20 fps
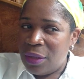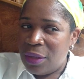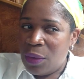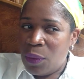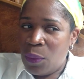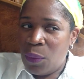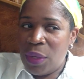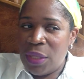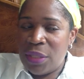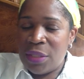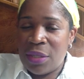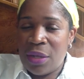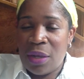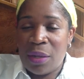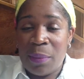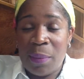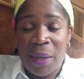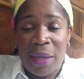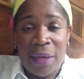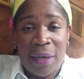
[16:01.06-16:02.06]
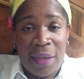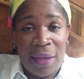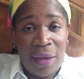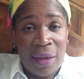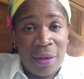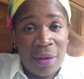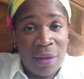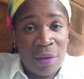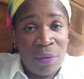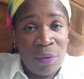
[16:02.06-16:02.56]
We talking about the
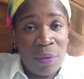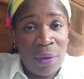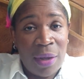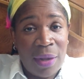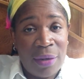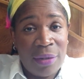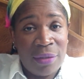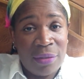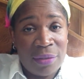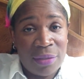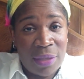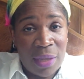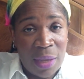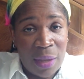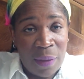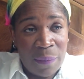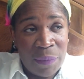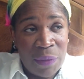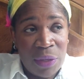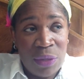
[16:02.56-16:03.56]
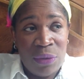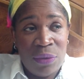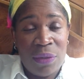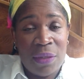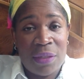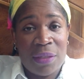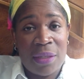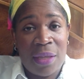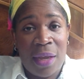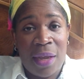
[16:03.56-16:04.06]
hair that grow out of your scalp that you
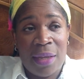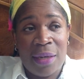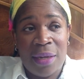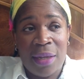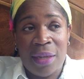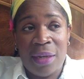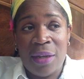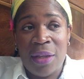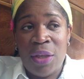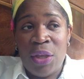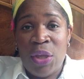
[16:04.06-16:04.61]
decide that